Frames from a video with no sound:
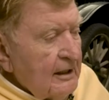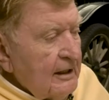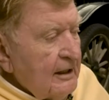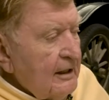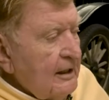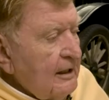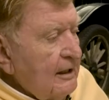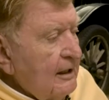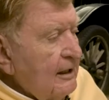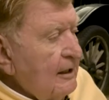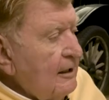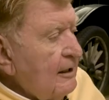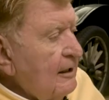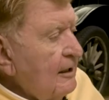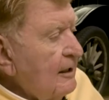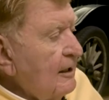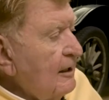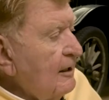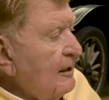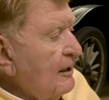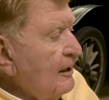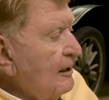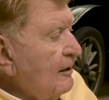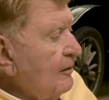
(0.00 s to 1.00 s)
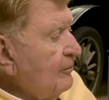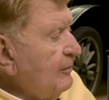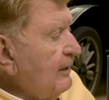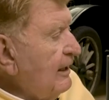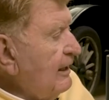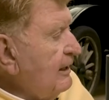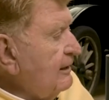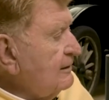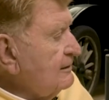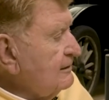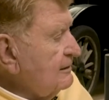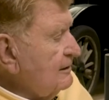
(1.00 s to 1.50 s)
uh, uh, uh
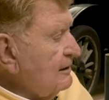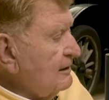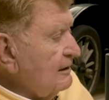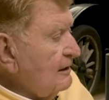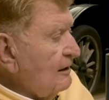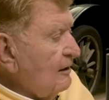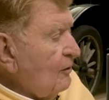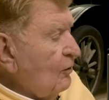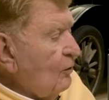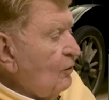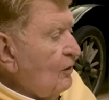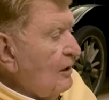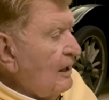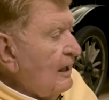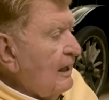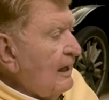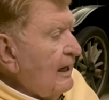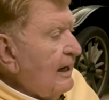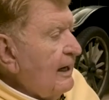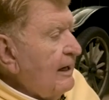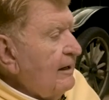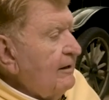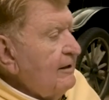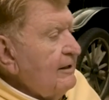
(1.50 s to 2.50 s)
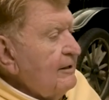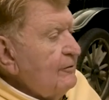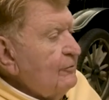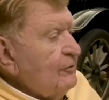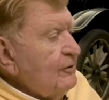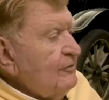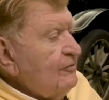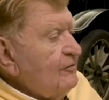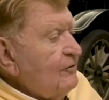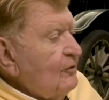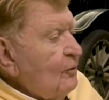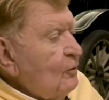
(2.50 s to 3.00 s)
about how
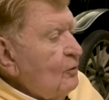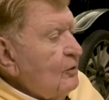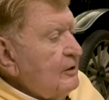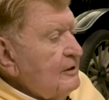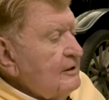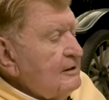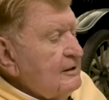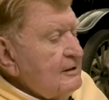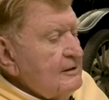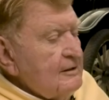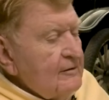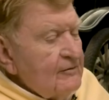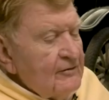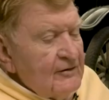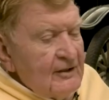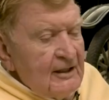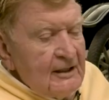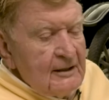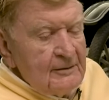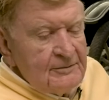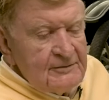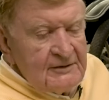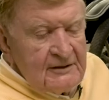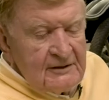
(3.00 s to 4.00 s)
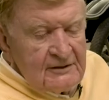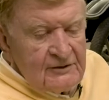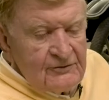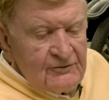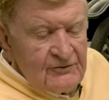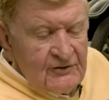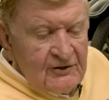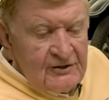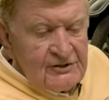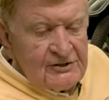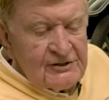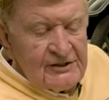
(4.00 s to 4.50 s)
Henry Ford developed his
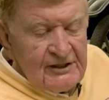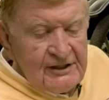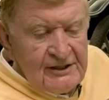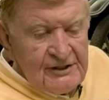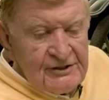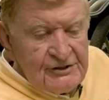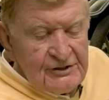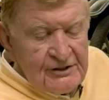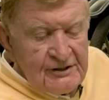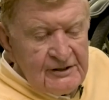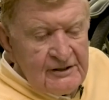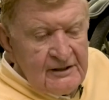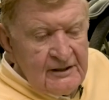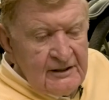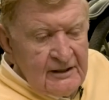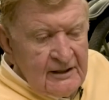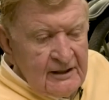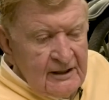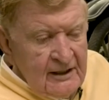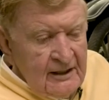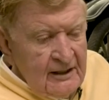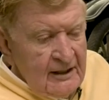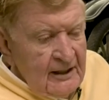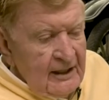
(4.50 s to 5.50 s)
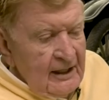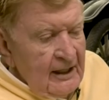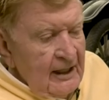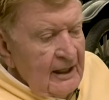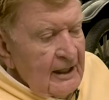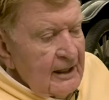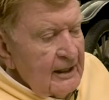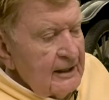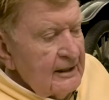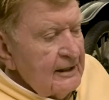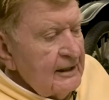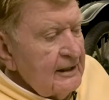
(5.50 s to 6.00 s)
first engine,
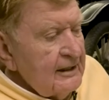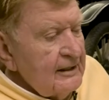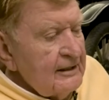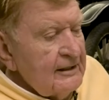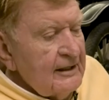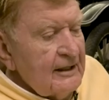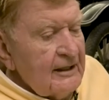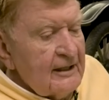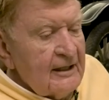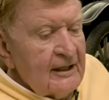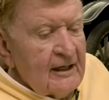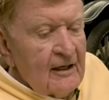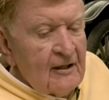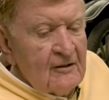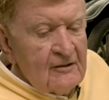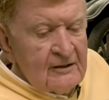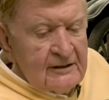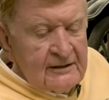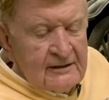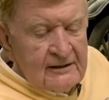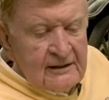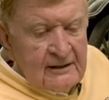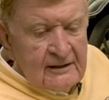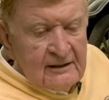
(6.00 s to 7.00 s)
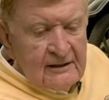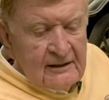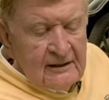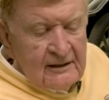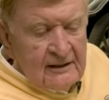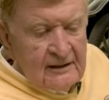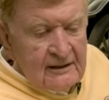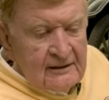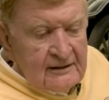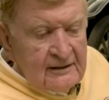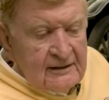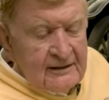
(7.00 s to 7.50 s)
and they they called it
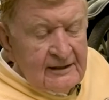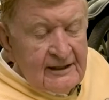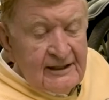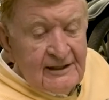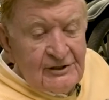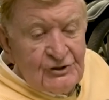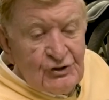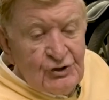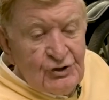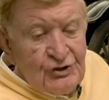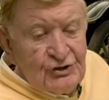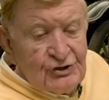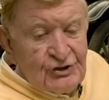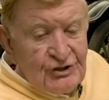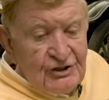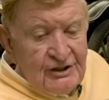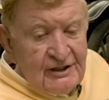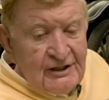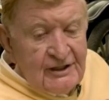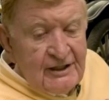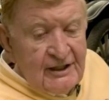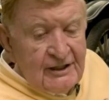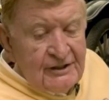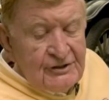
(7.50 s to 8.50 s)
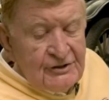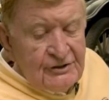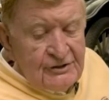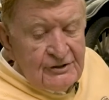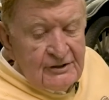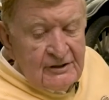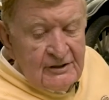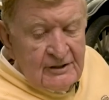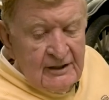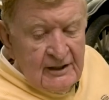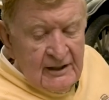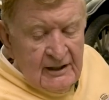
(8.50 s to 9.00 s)
the the kitchen sink
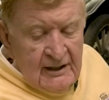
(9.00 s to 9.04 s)
engine,